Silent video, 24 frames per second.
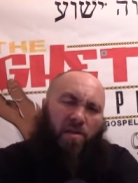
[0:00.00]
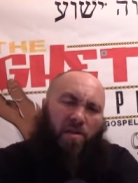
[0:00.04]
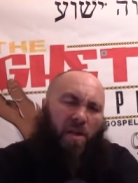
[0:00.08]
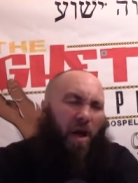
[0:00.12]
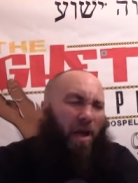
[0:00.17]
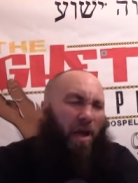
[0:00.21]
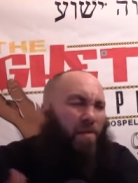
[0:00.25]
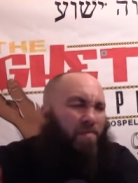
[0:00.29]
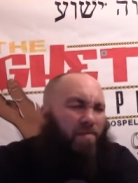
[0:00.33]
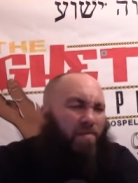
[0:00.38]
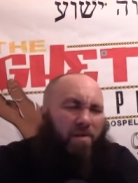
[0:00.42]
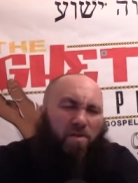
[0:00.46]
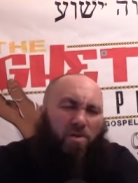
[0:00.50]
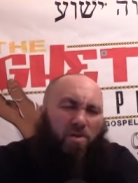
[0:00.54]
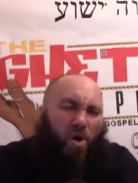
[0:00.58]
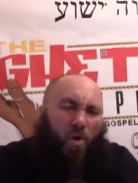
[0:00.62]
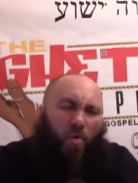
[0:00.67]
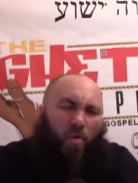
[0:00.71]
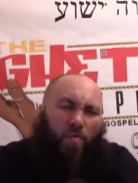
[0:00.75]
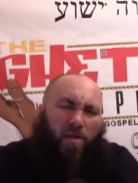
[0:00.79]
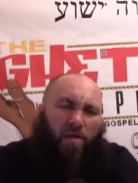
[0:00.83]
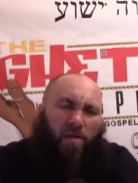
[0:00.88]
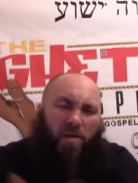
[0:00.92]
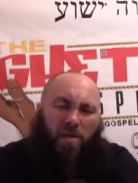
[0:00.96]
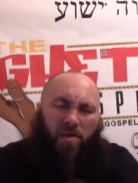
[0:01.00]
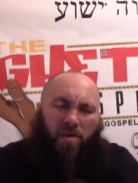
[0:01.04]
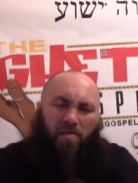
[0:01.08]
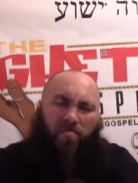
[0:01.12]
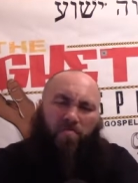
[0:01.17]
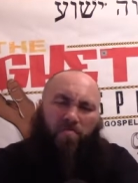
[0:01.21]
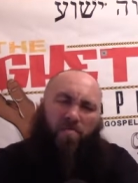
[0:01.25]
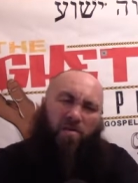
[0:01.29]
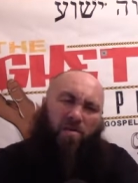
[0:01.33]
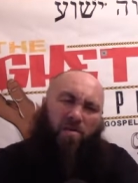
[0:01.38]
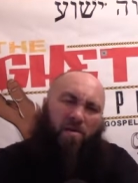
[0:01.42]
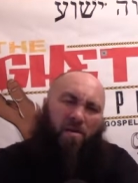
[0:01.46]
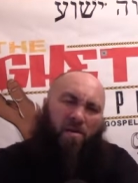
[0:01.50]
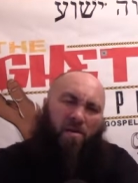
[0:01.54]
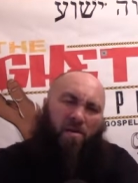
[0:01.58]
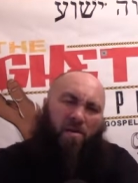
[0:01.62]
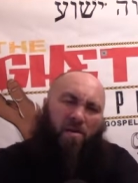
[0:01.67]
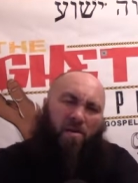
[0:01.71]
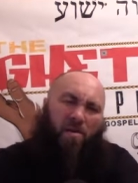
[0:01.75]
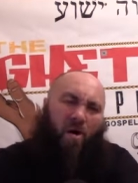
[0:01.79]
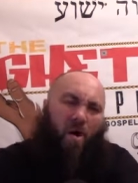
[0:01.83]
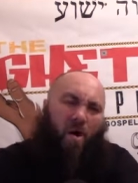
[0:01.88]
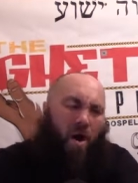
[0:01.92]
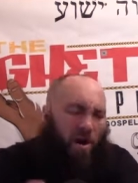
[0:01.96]
not even knowing him.
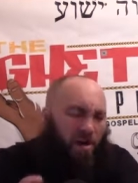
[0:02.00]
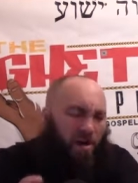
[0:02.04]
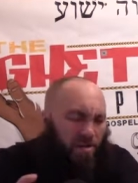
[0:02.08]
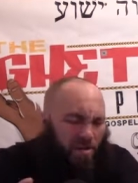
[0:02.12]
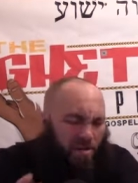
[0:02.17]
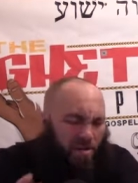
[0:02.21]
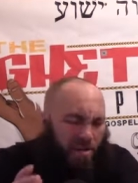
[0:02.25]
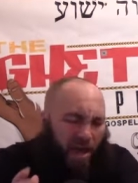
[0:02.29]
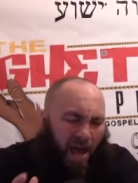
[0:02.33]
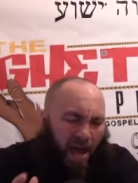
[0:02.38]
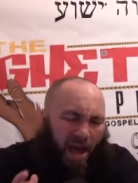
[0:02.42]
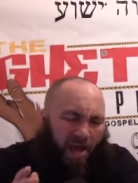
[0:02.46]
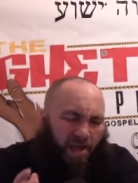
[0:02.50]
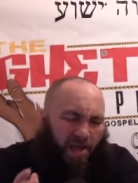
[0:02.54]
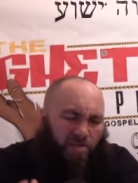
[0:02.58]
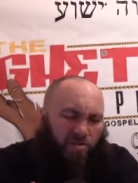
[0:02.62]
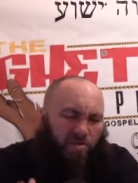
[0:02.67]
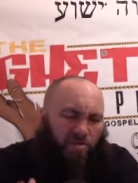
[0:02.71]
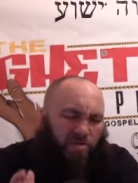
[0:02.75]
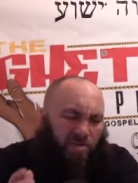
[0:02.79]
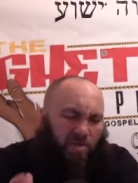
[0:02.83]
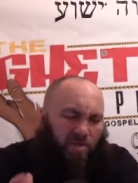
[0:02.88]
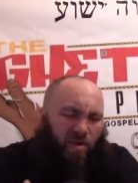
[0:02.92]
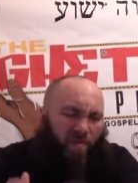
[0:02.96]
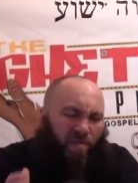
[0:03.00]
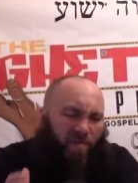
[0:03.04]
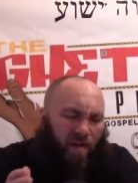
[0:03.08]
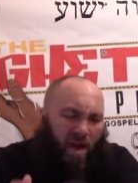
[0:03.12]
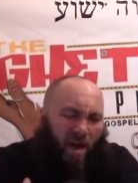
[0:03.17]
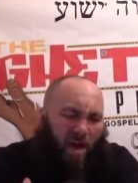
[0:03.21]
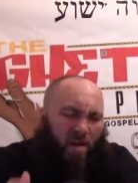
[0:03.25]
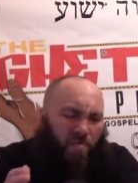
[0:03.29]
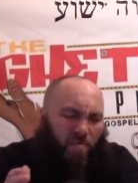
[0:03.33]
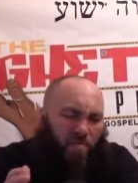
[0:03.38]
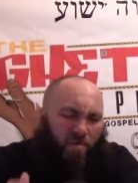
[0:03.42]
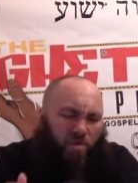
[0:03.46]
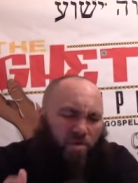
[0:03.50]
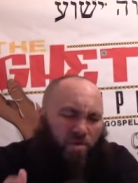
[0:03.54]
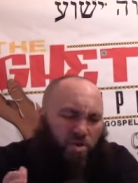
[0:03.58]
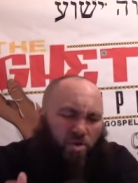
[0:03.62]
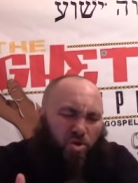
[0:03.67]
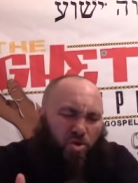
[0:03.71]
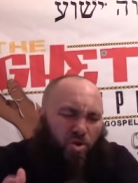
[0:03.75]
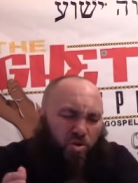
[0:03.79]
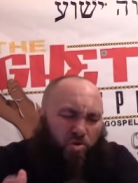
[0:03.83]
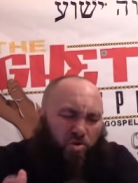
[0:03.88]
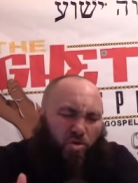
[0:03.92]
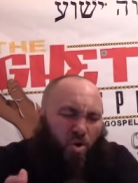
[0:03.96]
Honestly, ask yourself, how
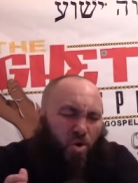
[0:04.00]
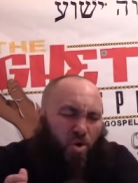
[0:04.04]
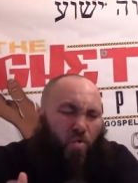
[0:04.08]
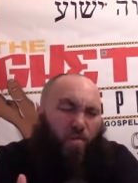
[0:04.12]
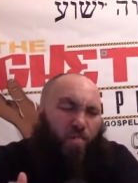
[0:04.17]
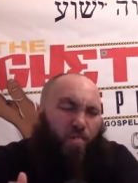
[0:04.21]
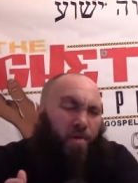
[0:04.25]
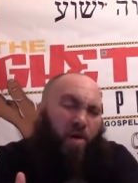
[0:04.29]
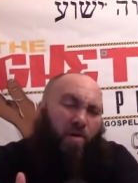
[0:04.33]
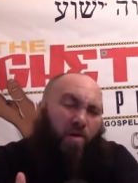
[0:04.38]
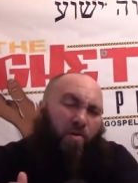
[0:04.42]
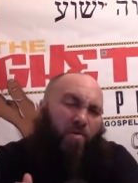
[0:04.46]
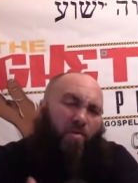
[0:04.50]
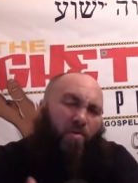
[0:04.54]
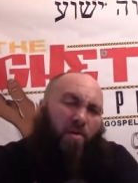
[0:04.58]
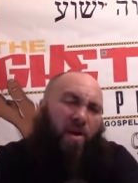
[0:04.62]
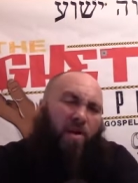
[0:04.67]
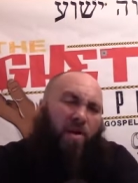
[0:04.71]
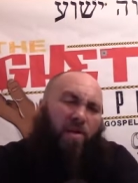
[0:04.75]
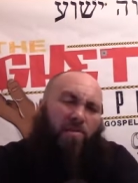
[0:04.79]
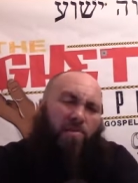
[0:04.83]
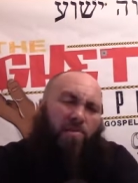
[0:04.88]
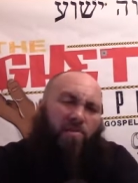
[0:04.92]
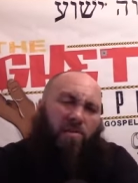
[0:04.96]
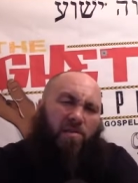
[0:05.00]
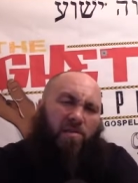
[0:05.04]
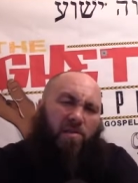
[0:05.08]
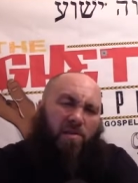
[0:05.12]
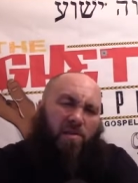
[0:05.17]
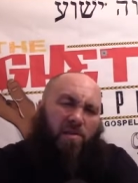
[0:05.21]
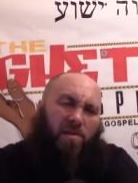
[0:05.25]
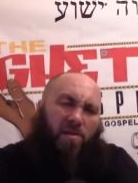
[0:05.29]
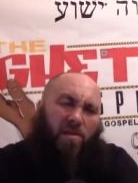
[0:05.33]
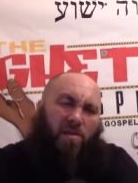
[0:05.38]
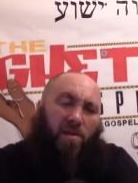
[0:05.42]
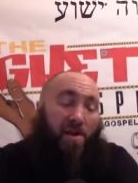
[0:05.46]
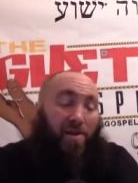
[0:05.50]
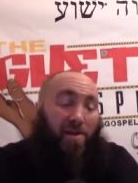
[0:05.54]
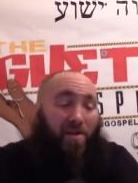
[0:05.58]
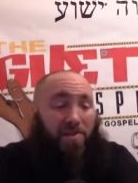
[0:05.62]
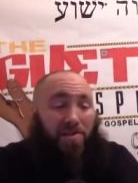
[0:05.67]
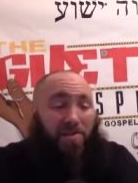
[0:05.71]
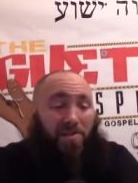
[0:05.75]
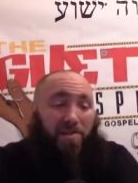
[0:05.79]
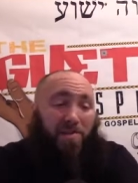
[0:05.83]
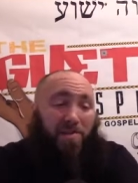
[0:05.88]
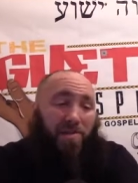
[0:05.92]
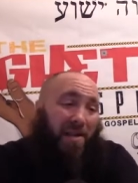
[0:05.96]
much do you know about Christ? Oh,
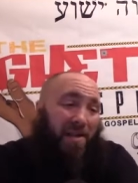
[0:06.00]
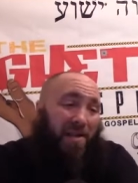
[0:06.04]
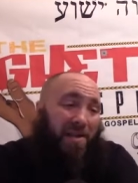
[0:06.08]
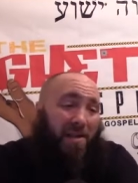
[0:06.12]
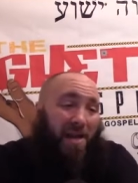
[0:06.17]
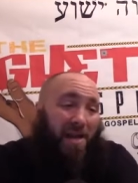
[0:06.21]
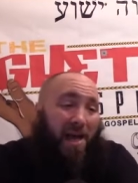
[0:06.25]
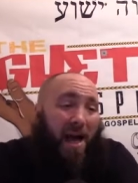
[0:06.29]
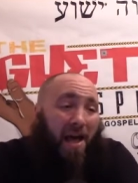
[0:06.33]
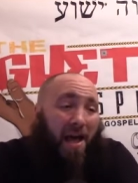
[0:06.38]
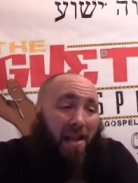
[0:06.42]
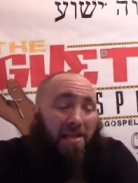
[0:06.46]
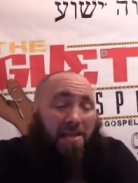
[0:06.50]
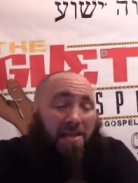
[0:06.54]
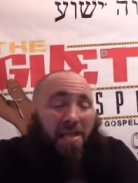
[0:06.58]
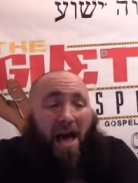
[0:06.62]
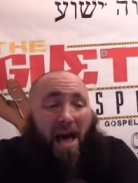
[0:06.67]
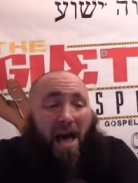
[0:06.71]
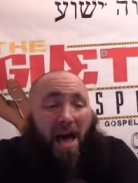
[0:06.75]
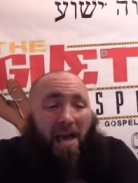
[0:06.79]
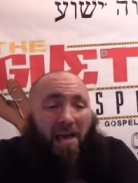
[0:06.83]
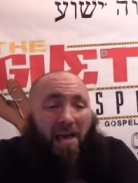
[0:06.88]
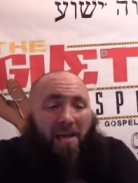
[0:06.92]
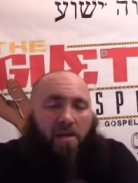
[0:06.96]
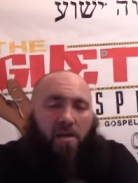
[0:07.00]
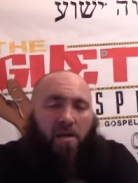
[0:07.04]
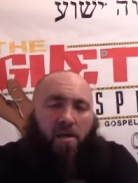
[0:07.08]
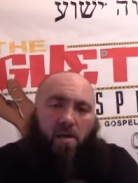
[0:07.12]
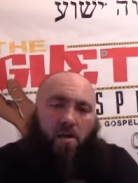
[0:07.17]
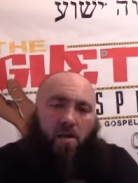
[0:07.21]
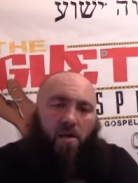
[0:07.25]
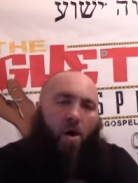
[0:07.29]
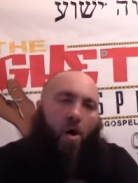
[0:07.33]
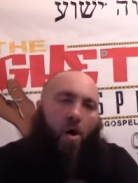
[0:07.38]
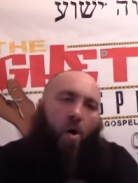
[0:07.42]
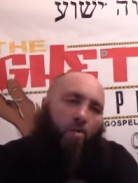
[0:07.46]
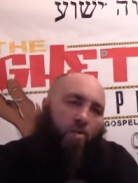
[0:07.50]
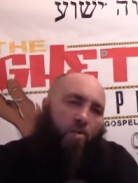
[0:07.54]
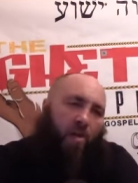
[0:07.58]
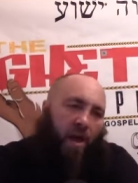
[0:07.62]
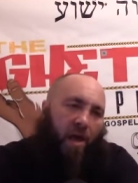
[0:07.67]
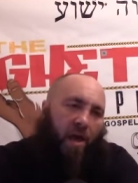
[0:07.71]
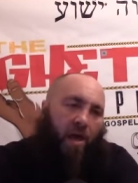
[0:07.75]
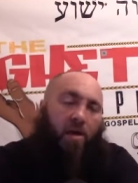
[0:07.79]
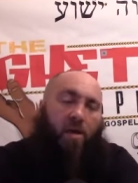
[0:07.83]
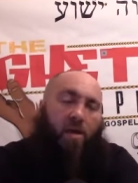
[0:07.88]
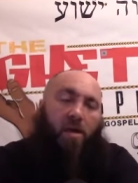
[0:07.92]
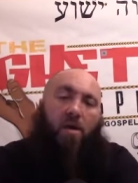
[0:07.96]
he's the Son of God, he died.
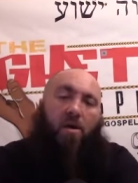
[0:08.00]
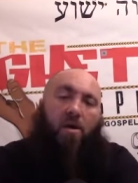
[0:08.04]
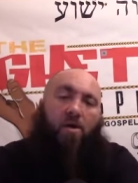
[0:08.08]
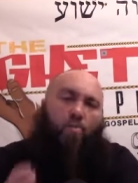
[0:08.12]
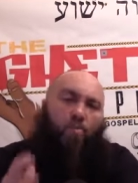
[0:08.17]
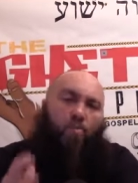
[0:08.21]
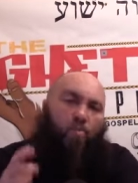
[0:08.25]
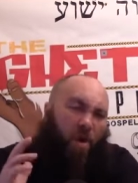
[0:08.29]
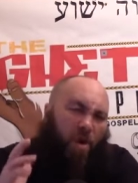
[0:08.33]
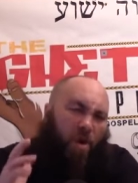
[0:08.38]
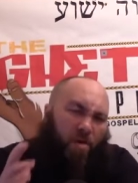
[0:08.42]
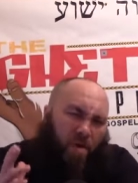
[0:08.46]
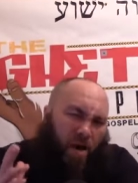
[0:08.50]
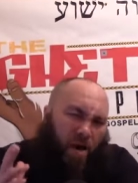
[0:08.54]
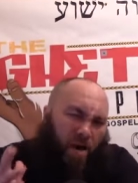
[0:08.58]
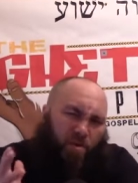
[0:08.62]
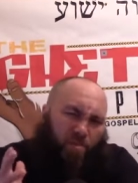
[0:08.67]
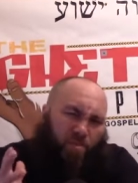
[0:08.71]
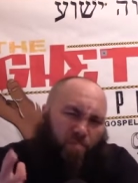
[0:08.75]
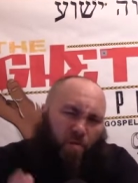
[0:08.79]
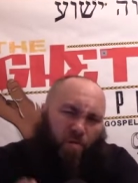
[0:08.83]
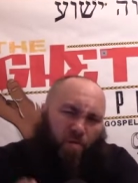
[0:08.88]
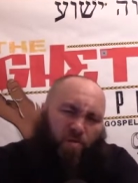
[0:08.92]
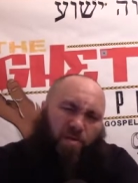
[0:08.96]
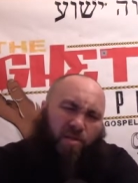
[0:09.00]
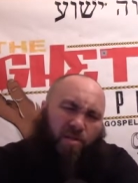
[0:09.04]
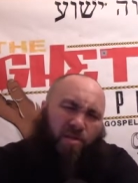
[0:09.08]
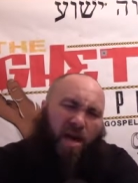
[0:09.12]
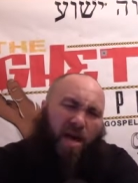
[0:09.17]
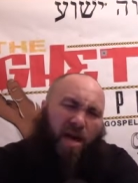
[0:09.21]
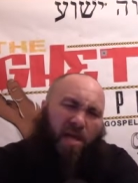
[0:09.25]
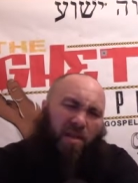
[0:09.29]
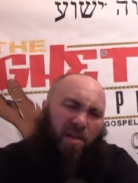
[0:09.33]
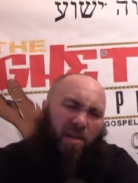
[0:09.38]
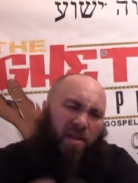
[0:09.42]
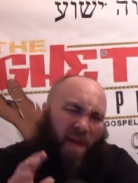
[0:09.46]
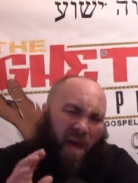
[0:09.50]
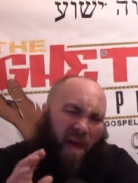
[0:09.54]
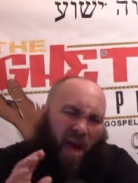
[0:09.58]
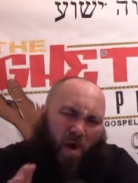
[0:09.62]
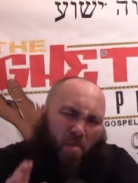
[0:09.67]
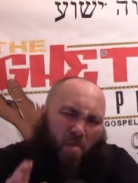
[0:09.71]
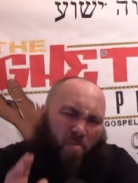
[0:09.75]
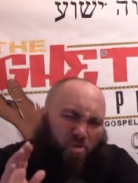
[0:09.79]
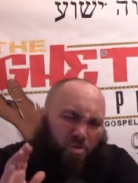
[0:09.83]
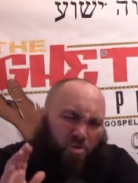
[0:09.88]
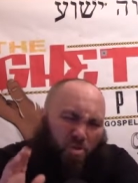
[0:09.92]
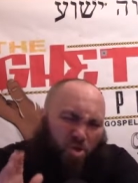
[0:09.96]
Okay, what about his personality?
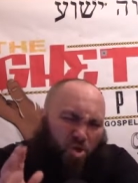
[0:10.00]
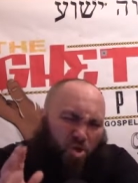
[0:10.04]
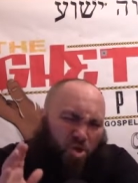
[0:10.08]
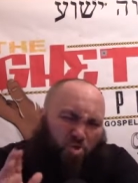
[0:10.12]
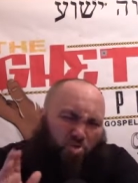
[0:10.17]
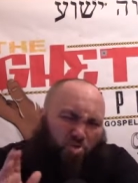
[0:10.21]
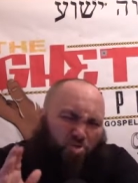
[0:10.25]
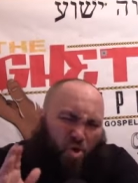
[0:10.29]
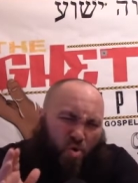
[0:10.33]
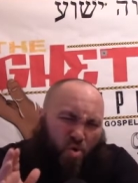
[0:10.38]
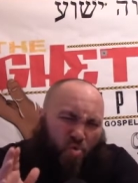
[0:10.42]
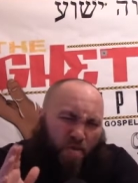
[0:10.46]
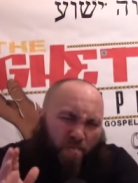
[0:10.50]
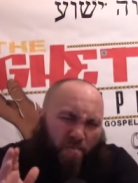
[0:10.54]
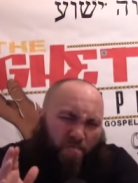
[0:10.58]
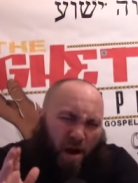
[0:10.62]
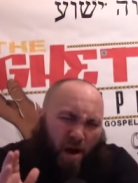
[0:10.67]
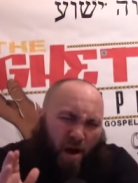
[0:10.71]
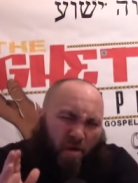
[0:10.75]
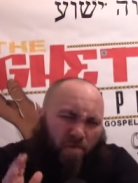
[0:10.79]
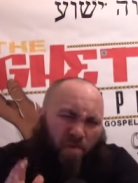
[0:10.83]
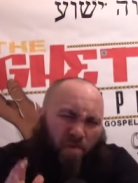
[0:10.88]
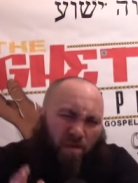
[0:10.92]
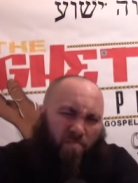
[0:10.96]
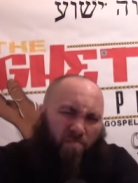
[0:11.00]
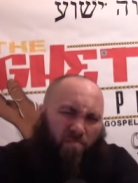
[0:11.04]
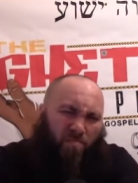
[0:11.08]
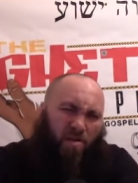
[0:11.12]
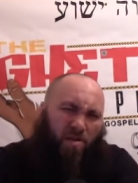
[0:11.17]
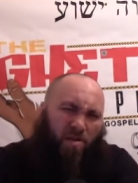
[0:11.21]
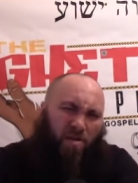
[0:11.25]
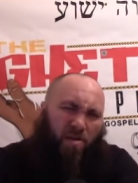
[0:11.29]
How much do you know about him?